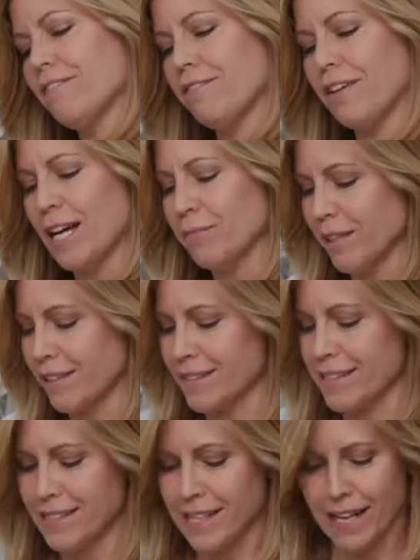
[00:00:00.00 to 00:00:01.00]
family that
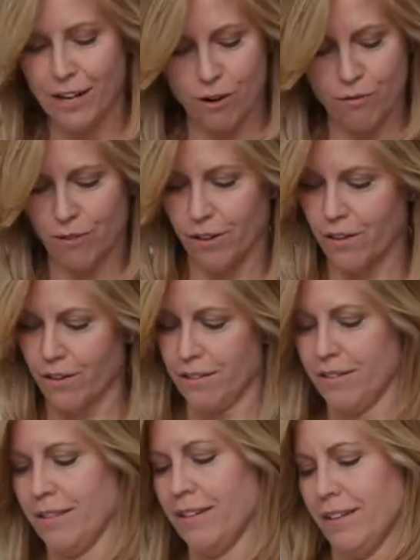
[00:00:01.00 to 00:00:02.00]
stayed over.
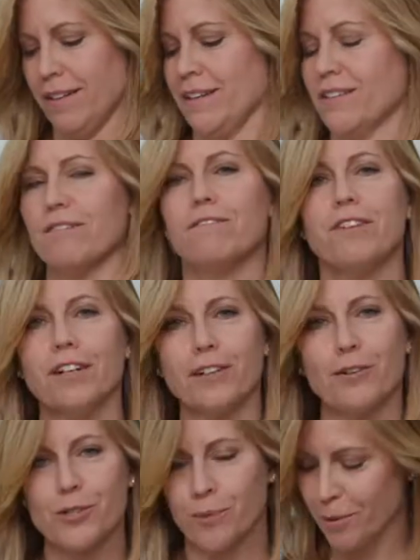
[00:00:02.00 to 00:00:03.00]
It's a fun
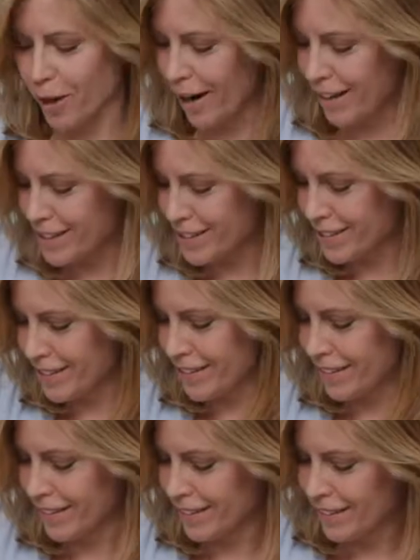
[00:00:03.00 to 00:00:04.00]
little surprise.
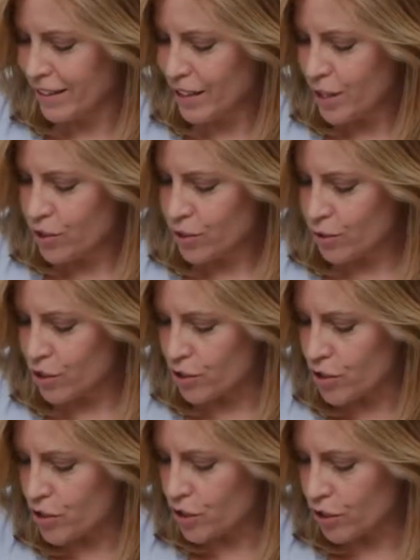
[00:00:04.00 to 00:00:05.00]
So
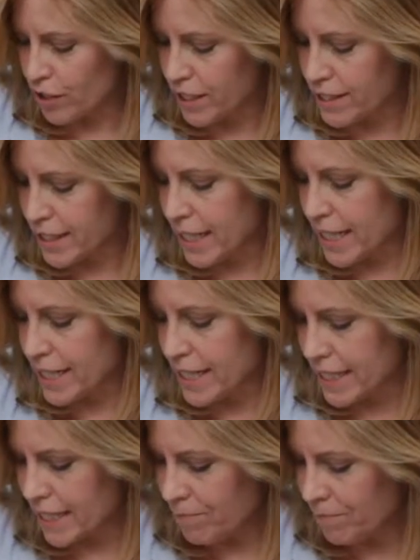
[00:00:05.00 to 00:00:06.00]
just stir these guys
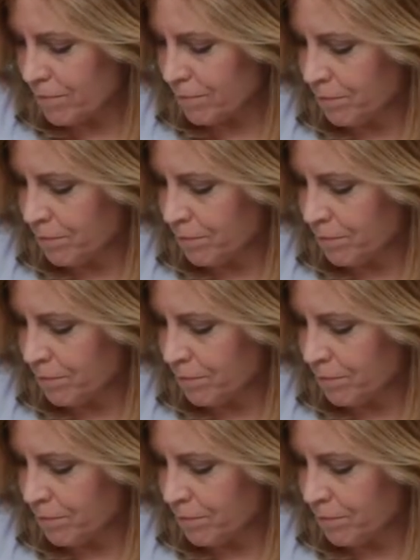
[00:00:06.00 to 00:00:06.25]
in.